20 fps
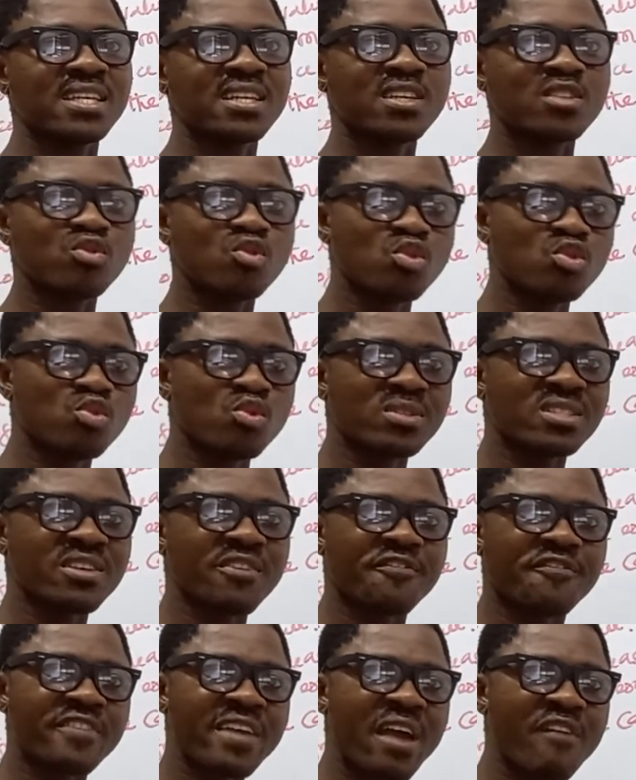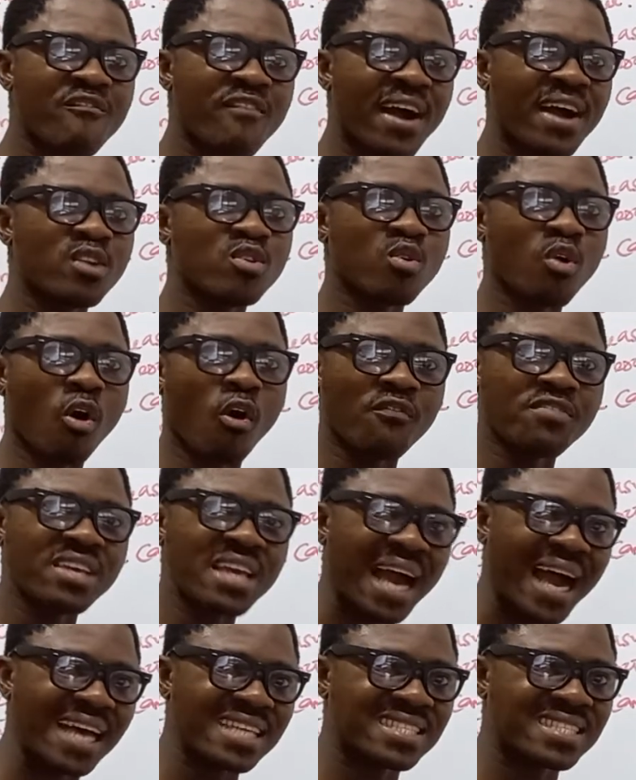you use the fair value of
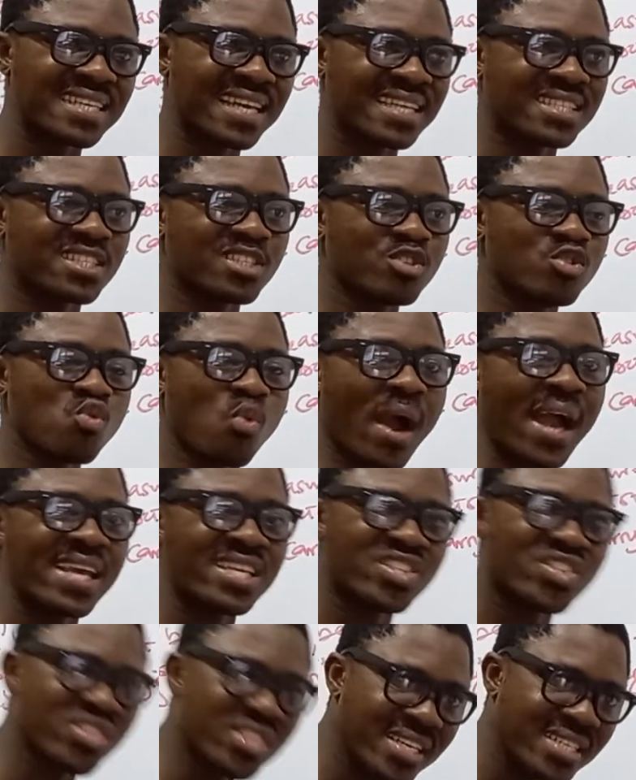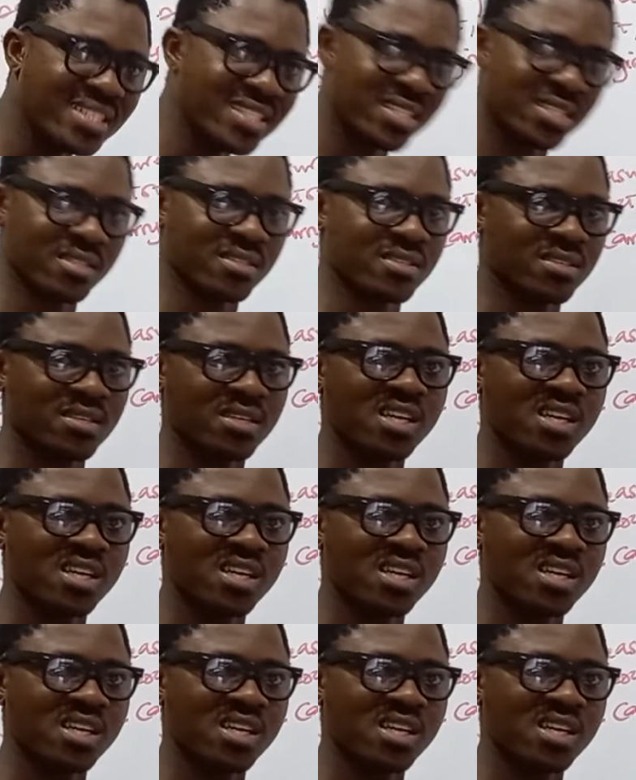the asset you are exchanging.